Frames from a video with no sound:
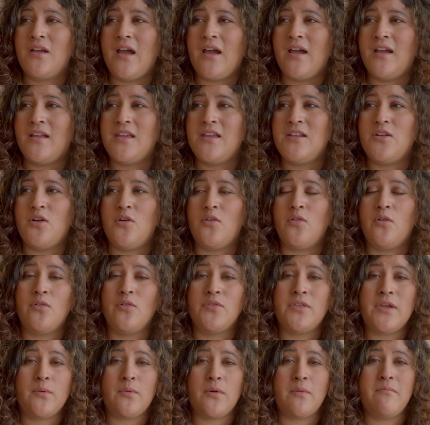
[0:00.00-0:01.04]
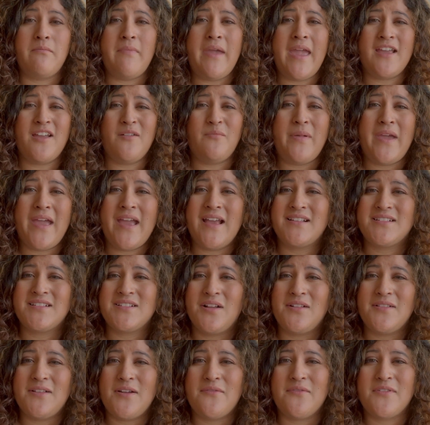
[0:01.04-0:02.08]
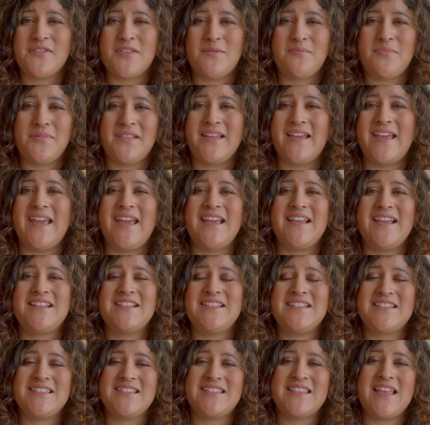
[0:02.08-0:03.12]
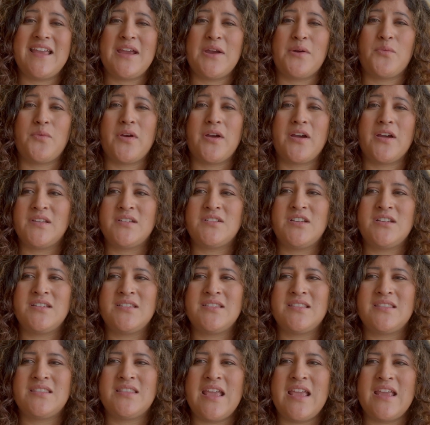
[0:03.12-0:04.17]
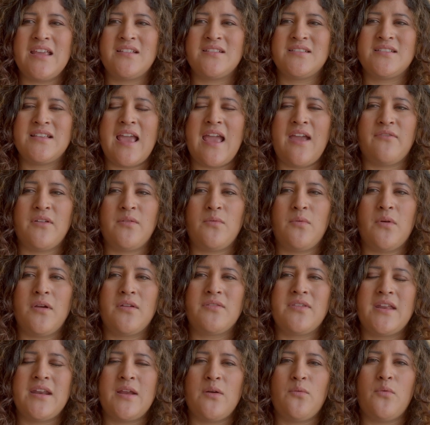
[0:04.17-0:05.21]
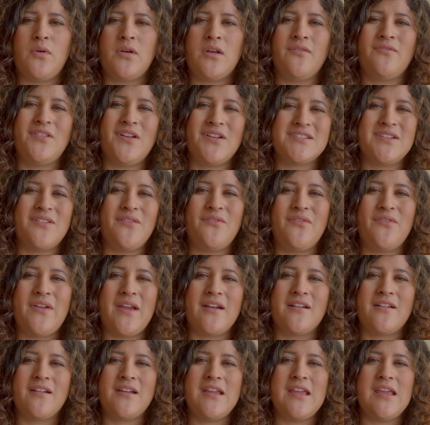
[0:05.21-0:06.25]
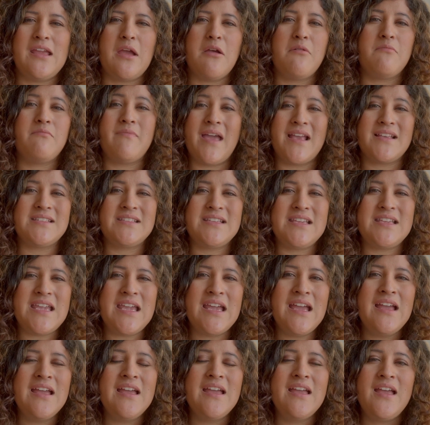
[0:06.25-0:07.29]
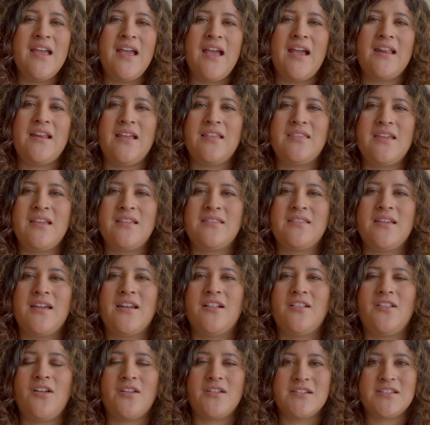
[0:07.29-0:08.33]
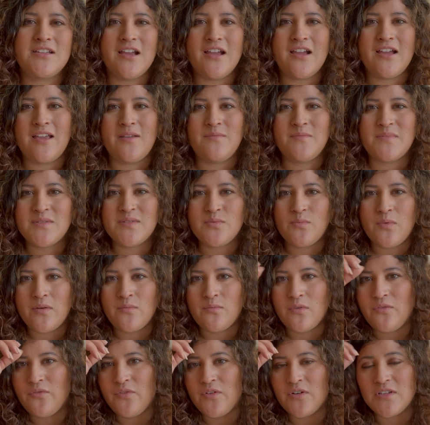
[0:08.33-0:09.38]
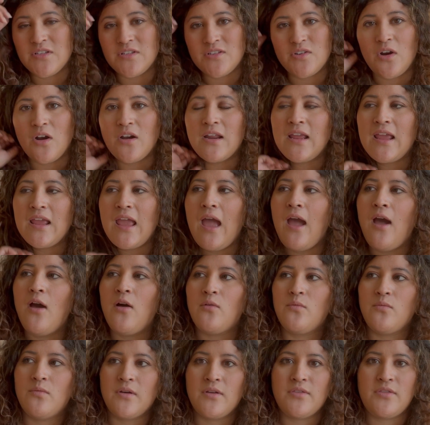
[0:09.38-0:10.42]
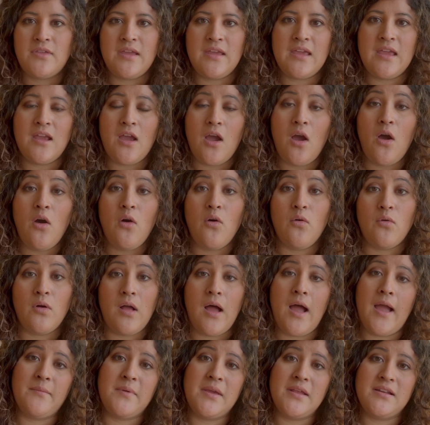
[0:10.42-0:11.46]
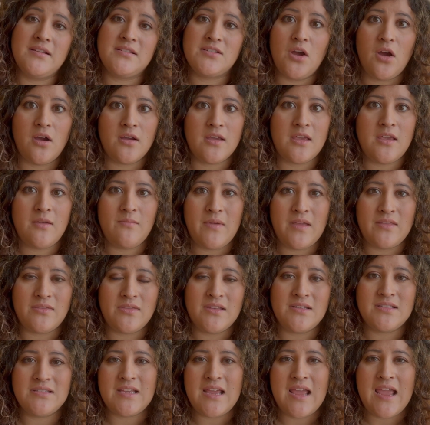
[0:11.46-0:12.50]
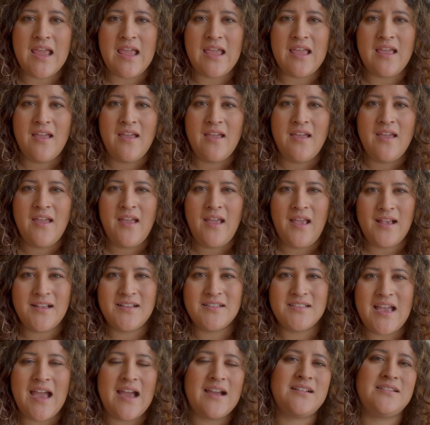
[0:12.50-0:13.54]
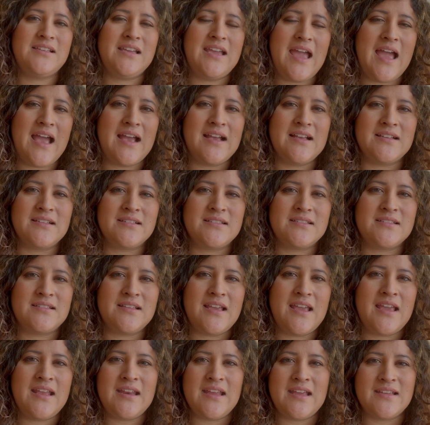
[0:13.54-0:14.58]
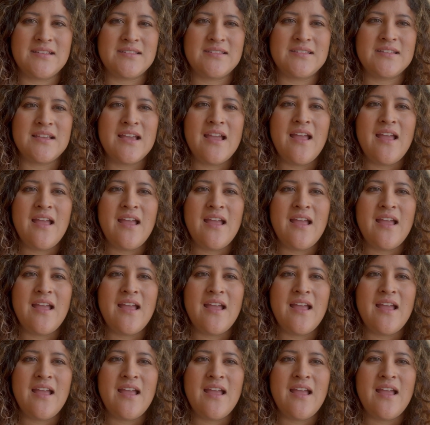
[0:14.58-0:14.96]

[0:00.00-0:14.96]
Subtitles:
You know, there were makeup bags all over the place. There were just things everywhere that it would have looked very messy. And I think that a lot of times when we're first starting out, we're thinking, oh, well, I'm gonna document the day exactly as it is.